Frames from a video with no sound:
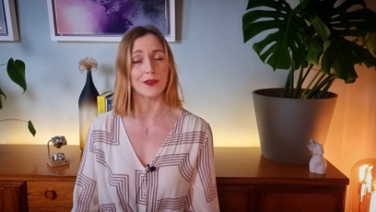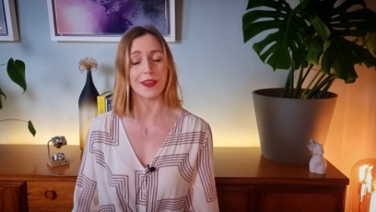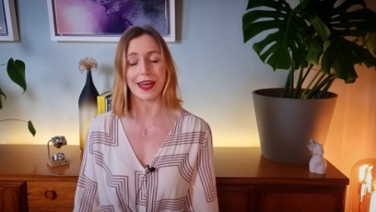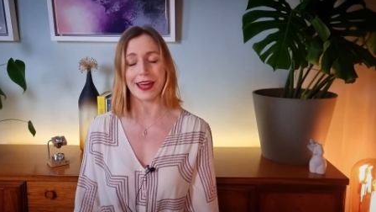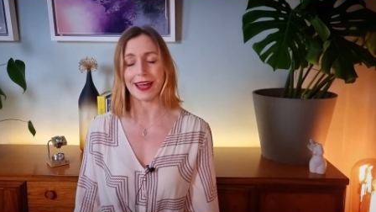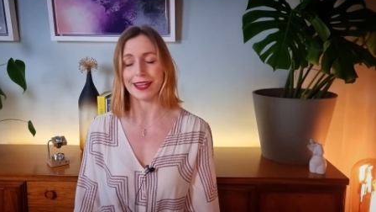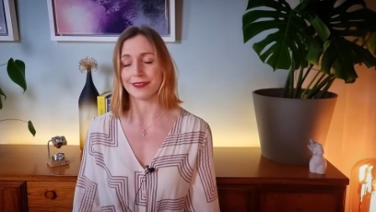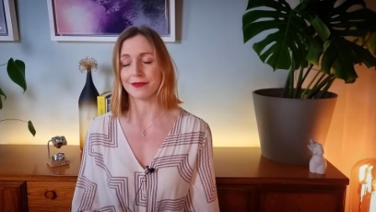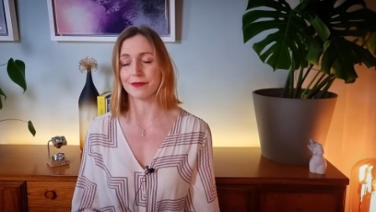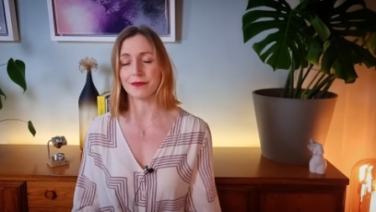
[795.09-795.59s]

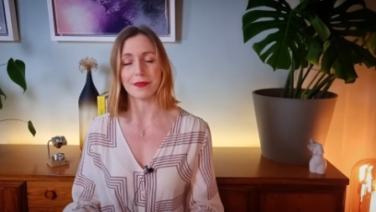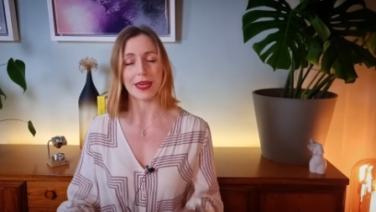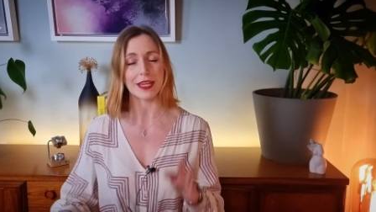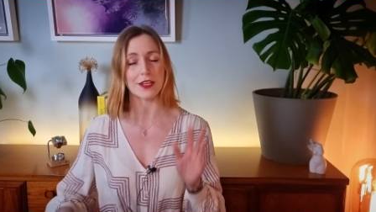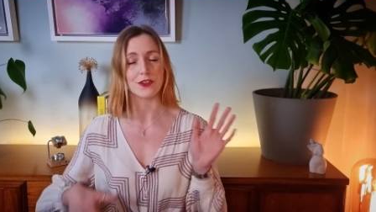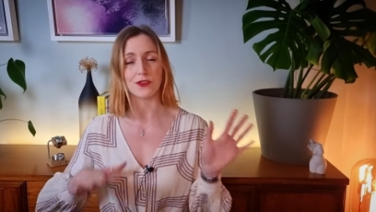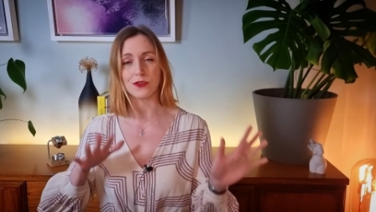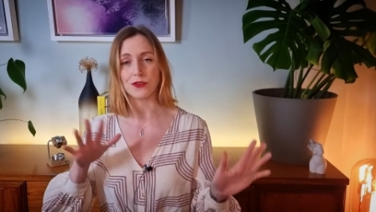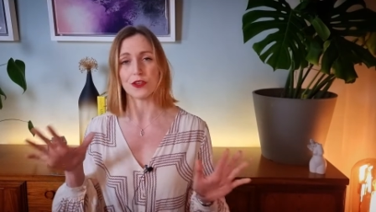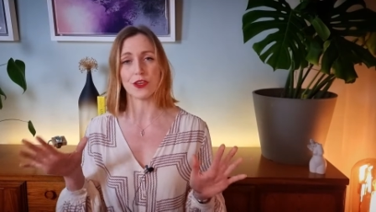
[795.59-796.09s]
then
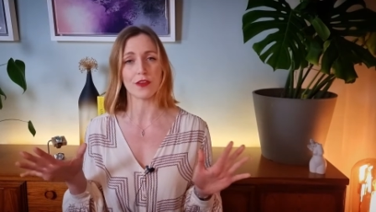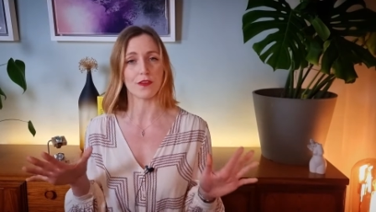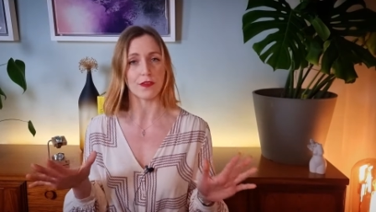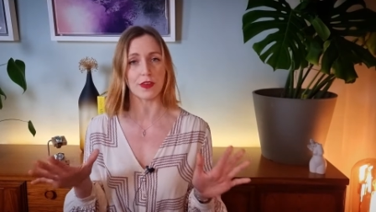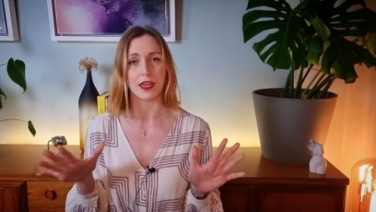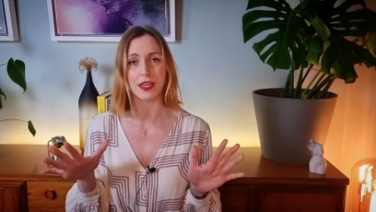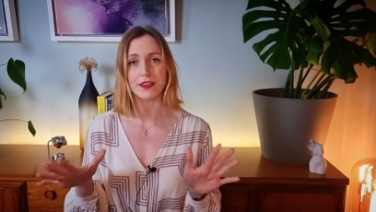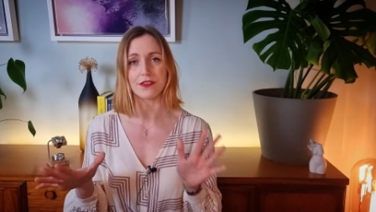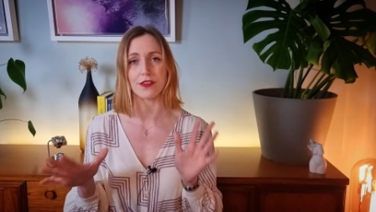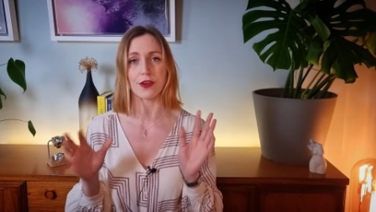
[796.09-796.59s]
make sure you
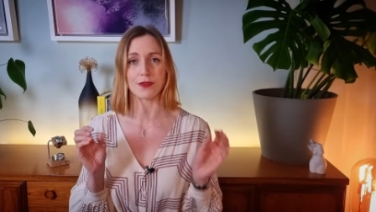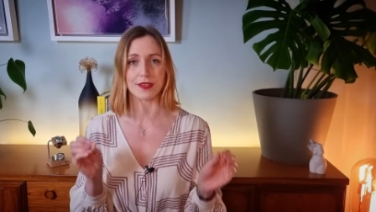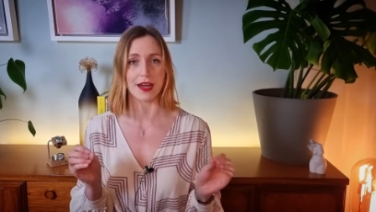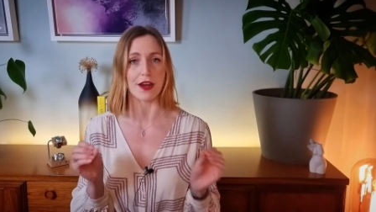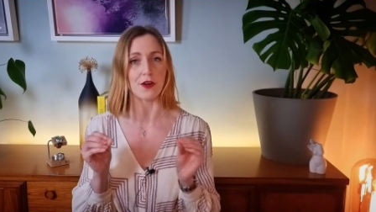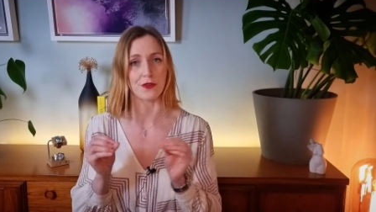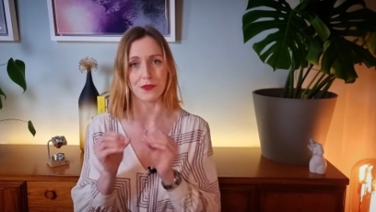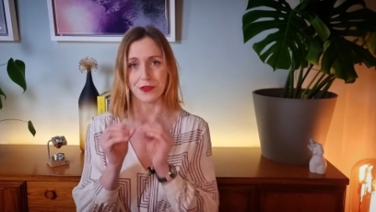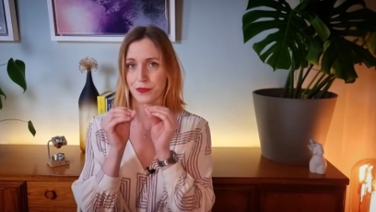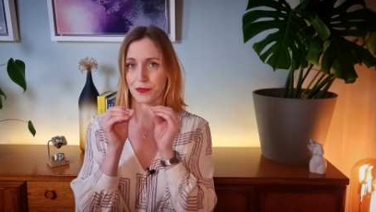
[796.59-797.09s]
feed those
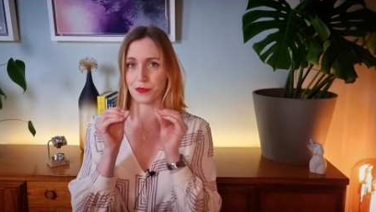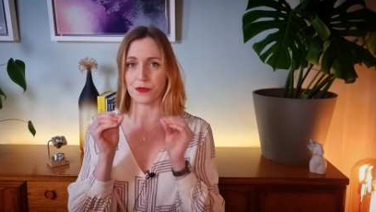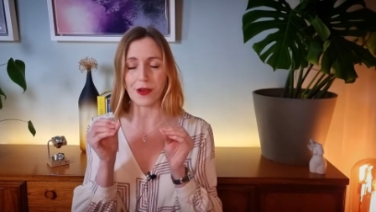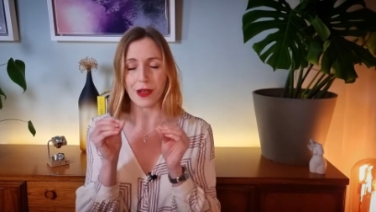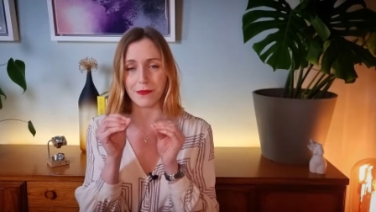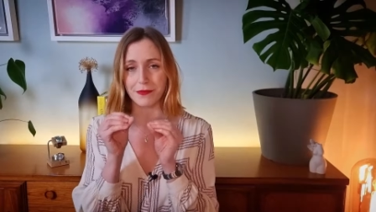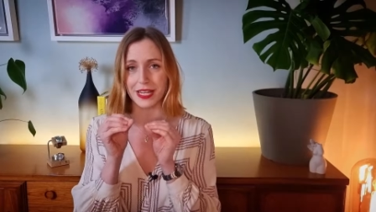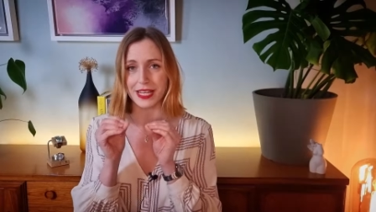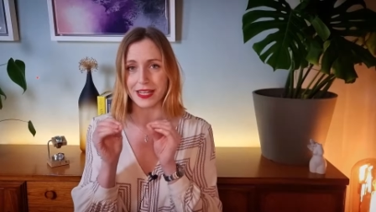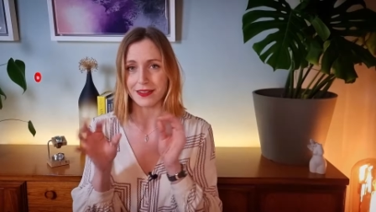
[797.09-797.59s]
algorithm
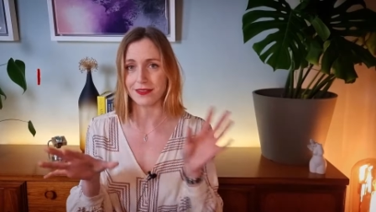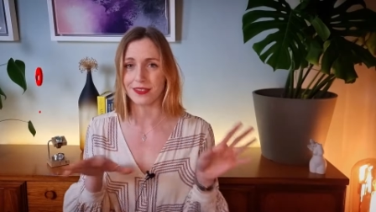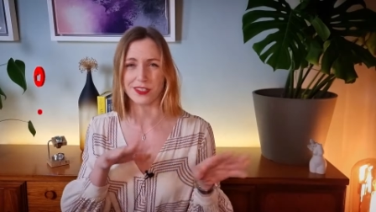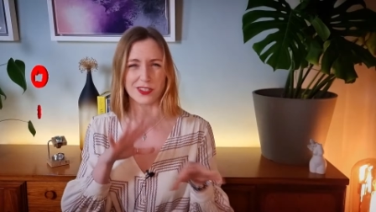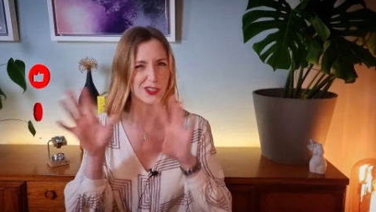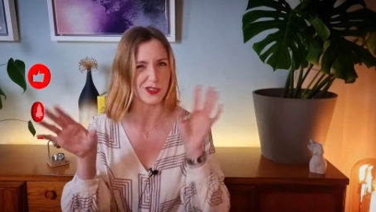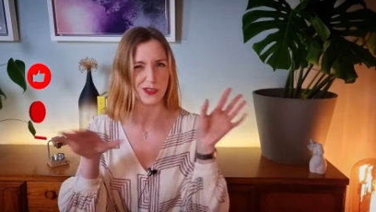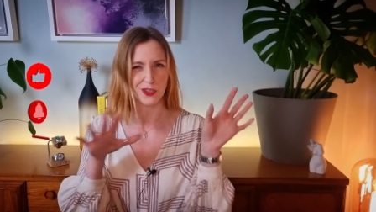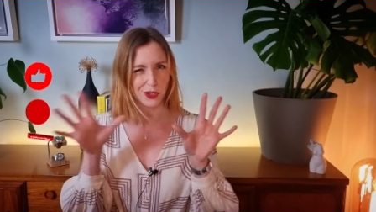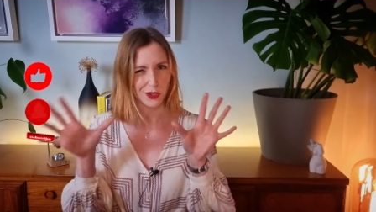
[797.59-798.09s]
gremlins and
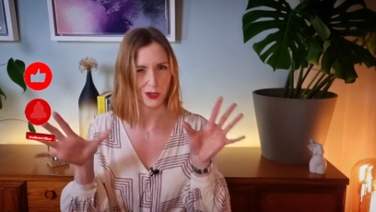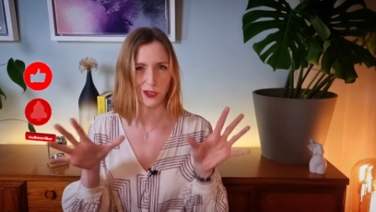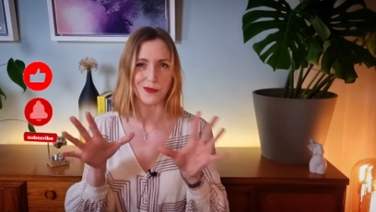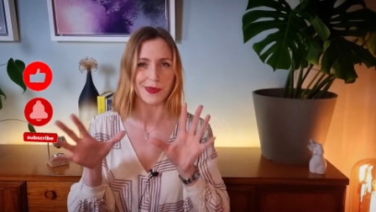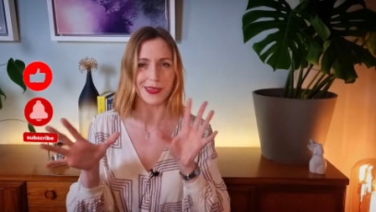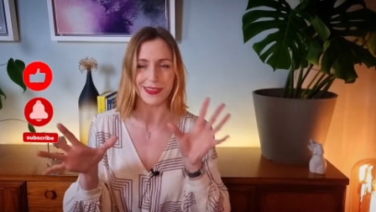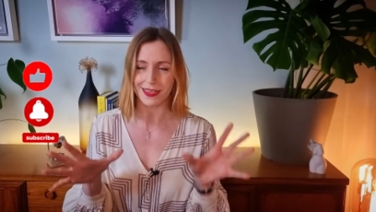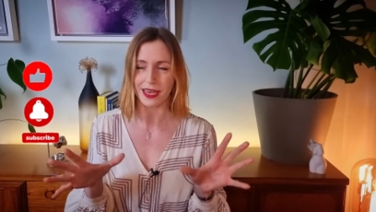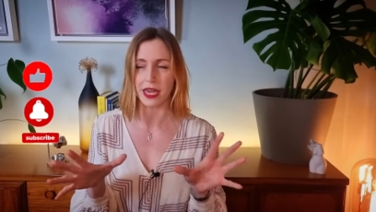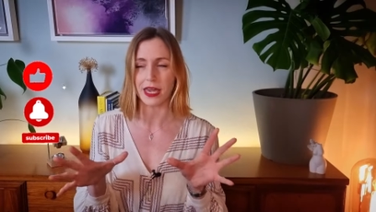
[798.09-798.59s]
do the
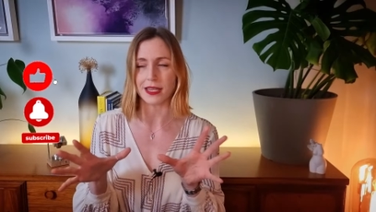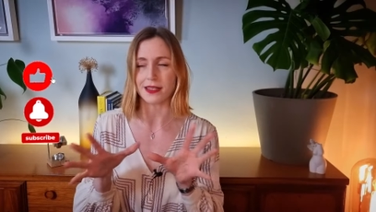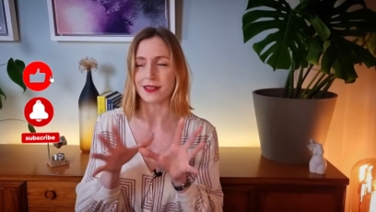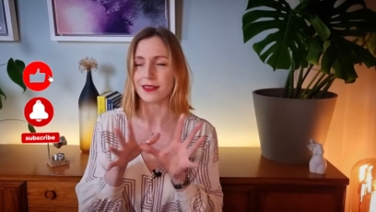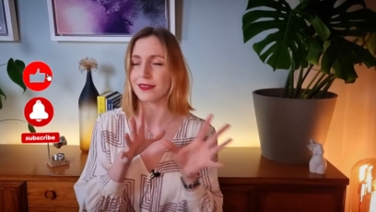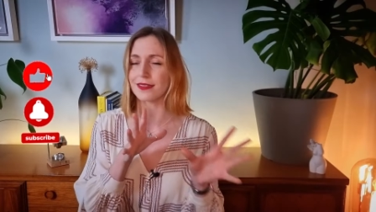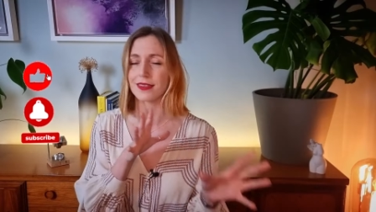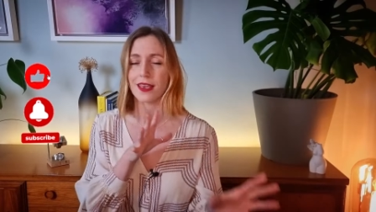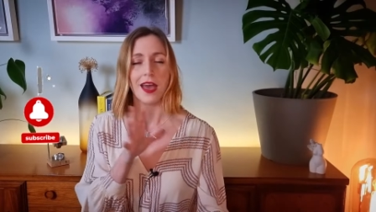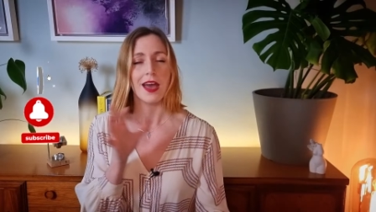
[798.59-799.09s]
YouTubey
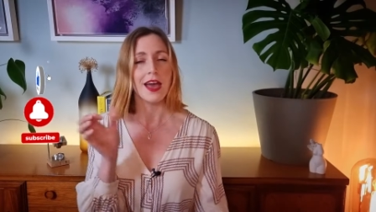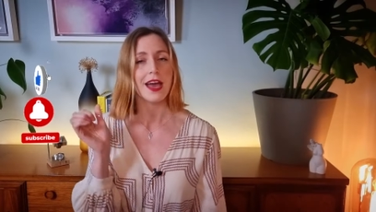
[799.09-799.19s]
things